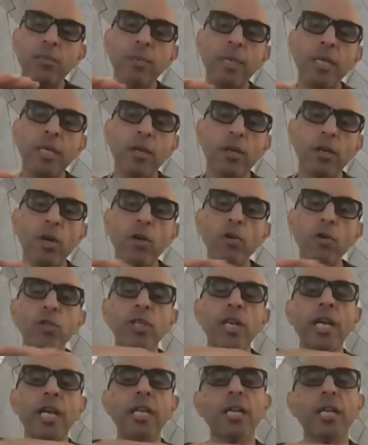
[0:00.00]
be
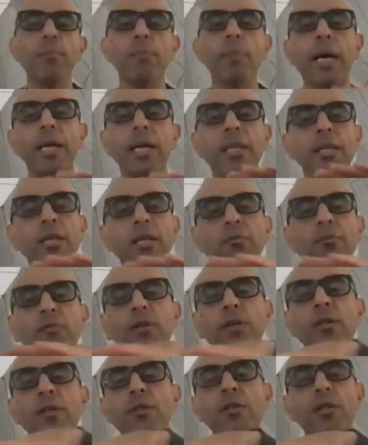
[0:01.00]
negotiated by the
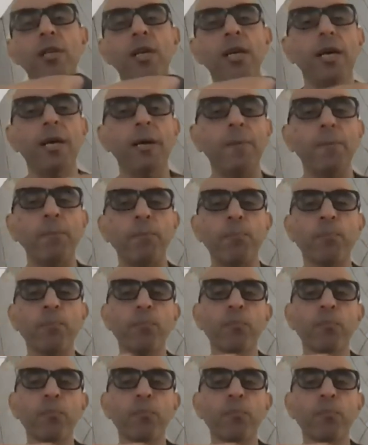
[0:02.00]
different um,